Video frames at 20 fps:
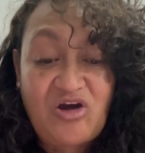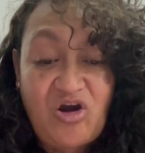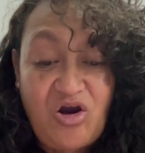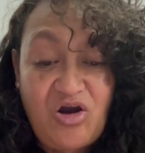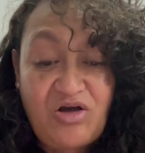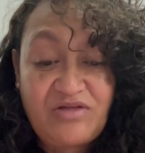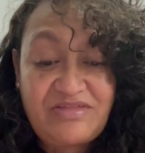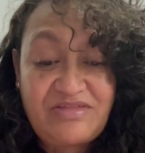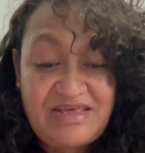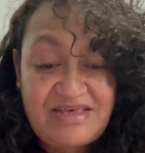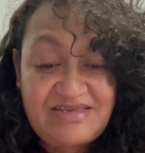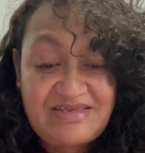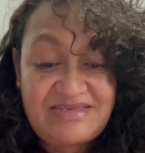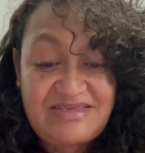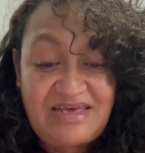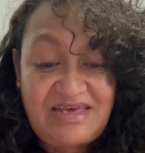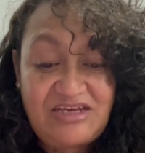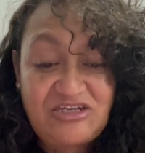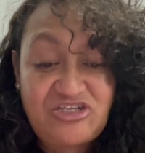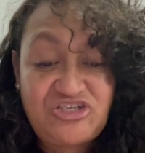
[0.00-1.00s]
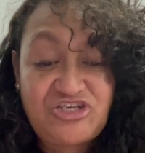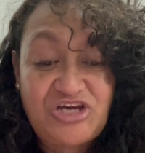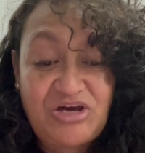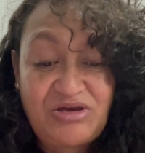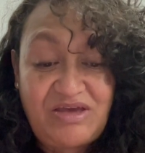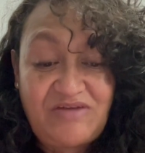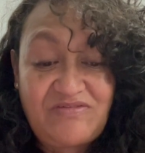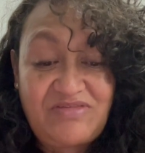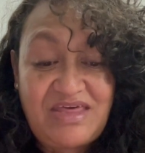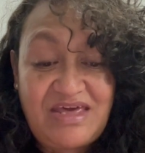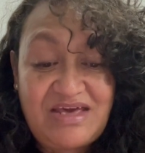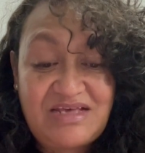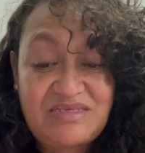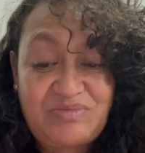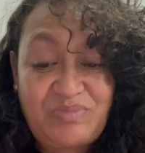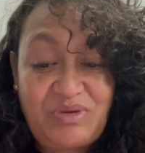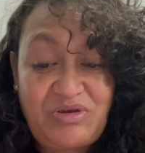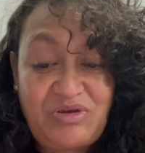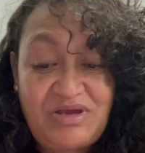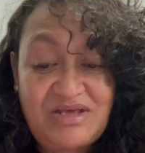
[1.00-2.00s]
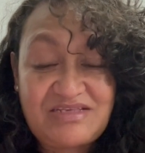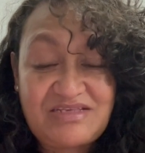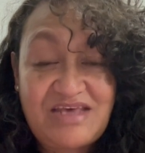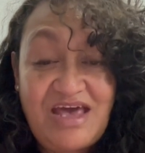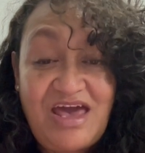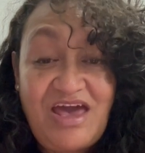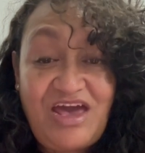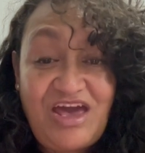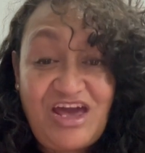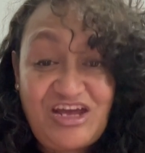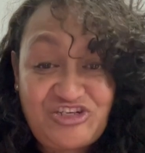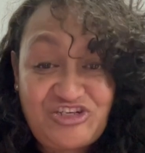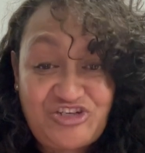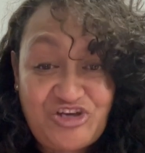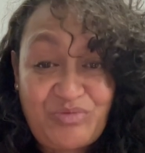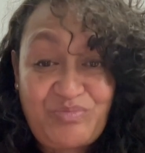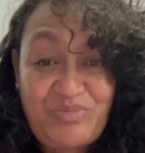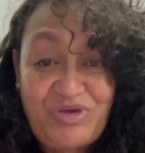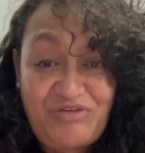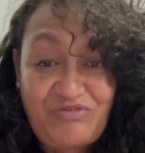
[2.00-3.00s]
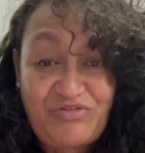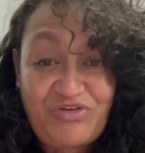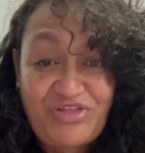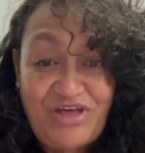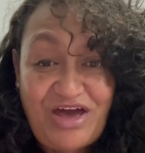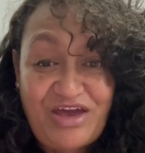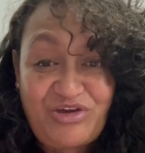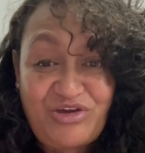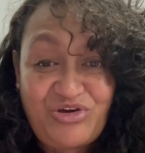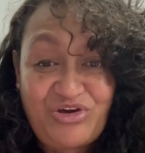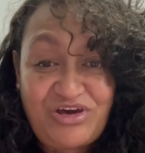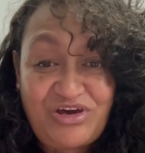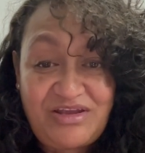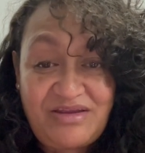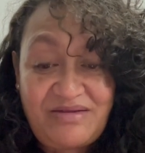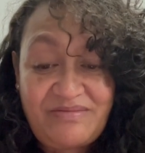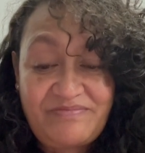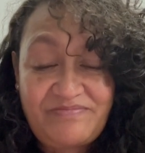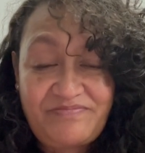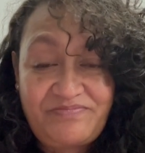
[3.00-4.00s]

all these things shall give thee experience, and shall be for thy good."